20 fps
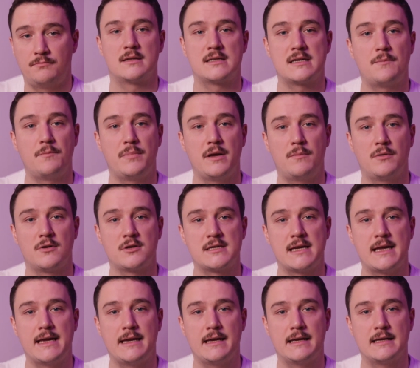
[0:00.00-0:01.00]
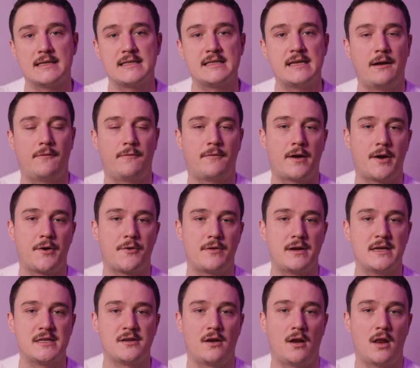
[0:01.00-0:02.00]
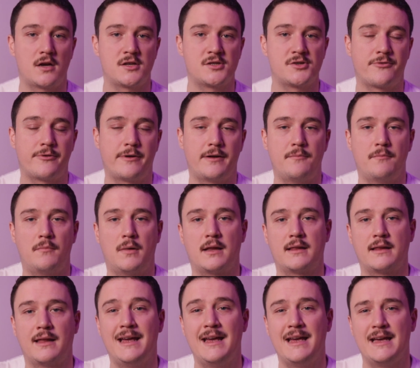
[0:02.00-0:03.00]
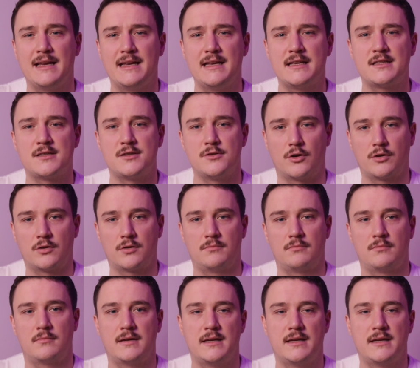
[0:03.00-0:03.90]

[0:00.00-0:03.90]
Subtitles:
Some people say self-care is a luxury, but it's not.